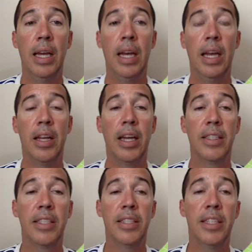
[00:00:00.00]
And I'd
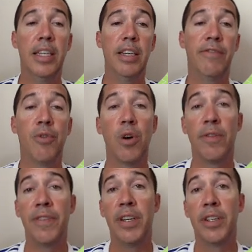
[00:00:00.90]
like to see 4
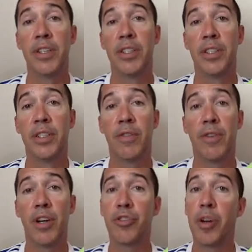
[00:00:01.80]
fields
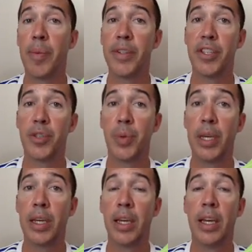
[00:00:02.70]
for our scrimmage this
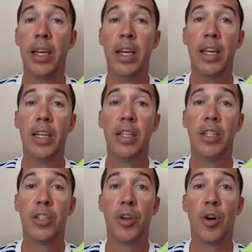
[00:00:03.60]
week.
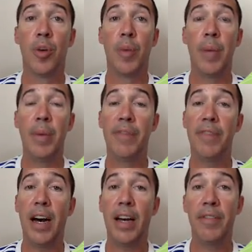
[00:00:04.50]
So maybe
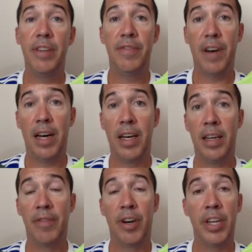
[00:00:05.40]

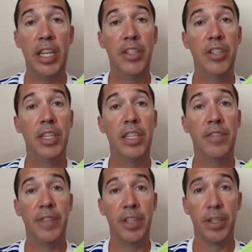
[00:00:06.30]
5v5 on each of these
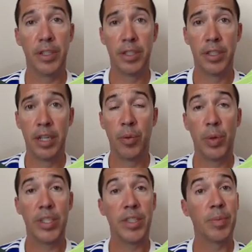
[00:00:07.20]
fields
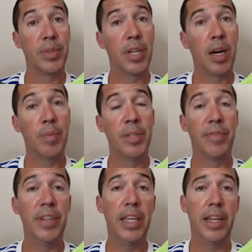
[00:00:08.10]
with some subs
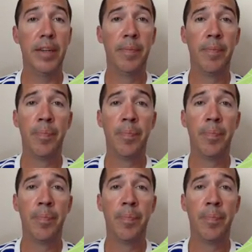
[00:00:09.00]
if needed.